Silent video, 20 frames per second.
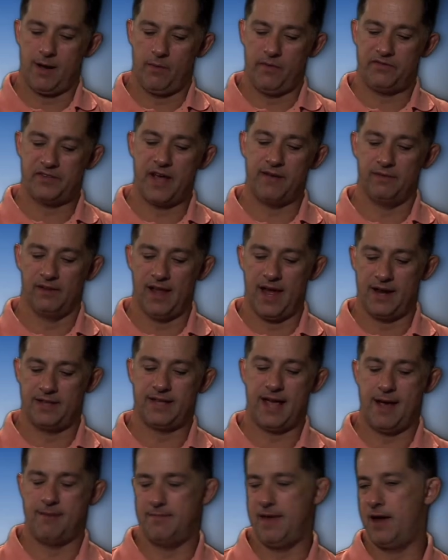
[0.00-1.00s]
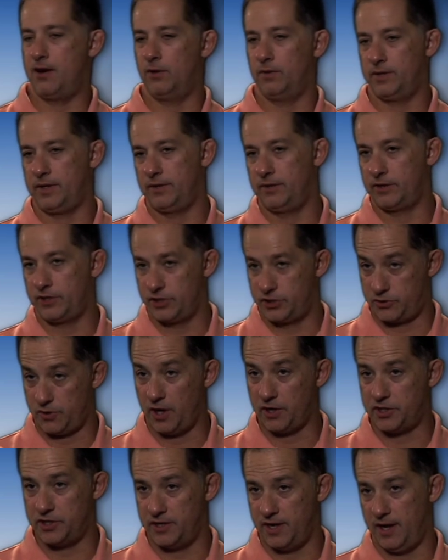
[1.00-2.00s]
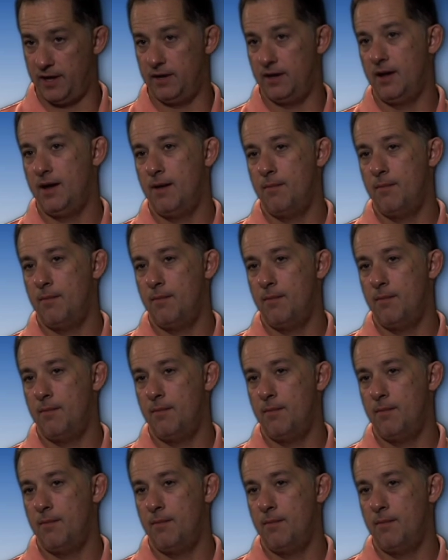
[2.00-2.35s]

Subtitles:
We've saved a lot of time not only in the construction end,